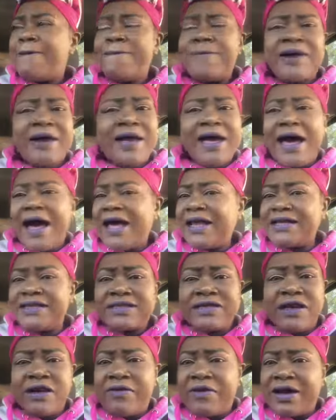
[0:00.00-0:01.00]
but God
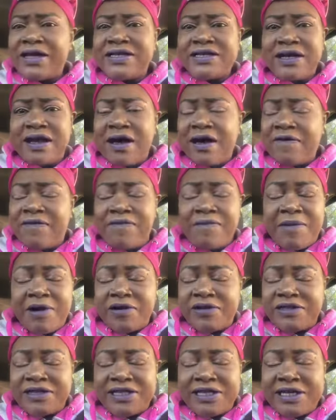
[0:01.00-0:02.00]
is a grace of
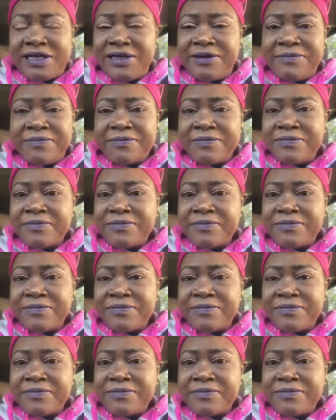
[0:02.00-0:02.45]
mercy,